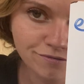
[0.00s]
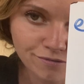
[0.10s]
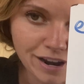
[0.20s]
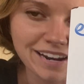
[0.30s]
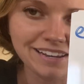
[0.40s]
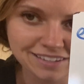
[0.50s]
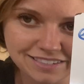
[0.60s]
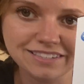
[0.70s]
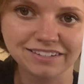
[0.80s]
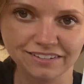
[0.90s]

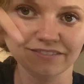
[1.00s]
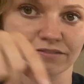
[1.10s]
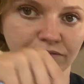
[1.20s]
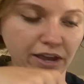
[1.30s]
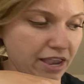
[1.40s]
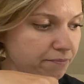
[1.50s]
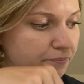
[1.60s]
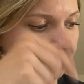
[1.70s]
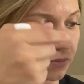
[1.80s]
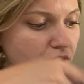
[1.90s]
Radius. Okay,
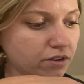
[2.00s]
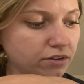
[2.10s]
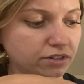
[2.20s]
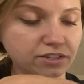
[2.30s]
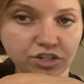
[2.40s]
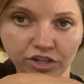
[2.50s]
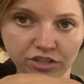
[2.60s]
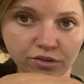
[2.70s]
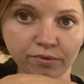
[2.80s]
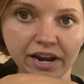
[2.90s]
it's
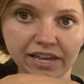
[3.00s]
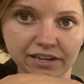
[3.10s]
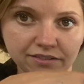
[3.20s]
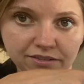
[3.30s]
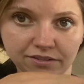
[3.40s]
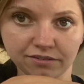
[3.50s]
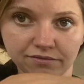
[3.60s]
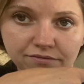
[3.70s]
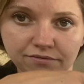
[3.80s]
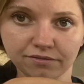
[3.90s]
just the radius,
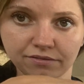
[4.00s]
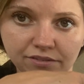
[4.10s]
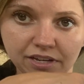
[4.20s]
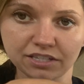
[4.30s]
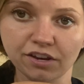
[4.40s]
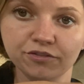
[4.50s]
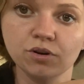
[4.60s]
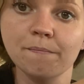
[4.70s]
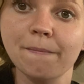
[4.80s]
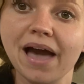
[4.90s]
because you have to
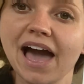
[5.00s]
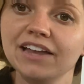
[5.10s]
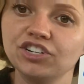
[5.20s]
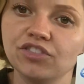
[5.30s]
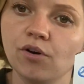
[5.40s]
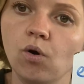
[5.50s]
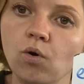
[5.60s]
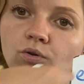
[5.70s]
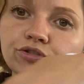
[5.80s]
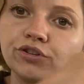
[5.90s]
imagine the
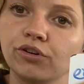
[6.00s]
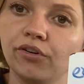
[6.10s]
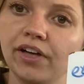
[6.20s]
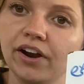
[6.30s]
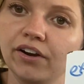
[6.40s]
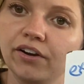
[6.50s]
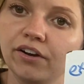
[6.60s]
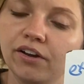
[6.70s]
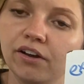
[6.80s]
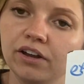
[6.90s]
whole circle there.
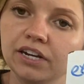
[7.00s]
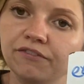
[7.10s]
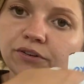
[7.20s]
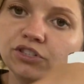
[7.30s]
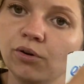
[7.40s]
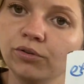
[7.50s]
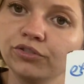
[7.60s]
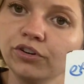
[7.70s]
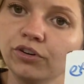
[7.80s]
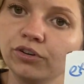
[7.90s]
If it was the whole
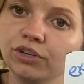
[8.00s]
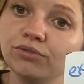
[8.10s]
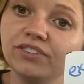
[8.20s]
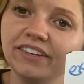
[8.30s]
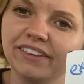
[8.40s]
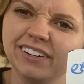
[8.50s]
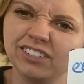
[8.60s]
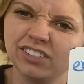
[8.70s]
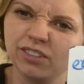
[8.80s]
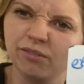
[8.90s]
circle, you'd see that
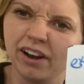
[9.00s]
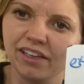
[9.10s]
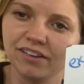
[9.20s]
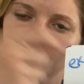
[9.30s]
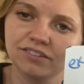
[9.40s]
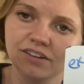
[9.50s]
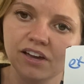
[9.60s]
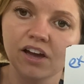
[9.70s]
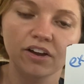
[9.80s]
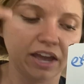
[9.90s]
it's just the radius.
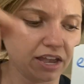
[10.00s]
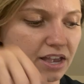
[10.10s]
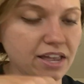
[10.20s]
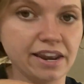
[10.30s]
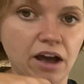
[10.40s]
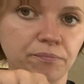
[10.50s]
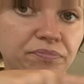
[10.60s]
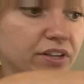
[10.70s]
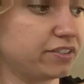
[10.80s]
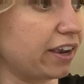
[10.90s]
Okay, now,
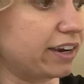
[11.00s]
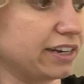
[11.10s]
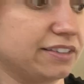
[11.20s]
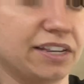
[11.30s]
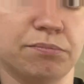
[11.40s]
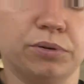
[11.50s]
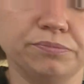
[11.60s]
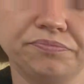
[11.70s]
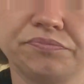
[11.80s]
second example.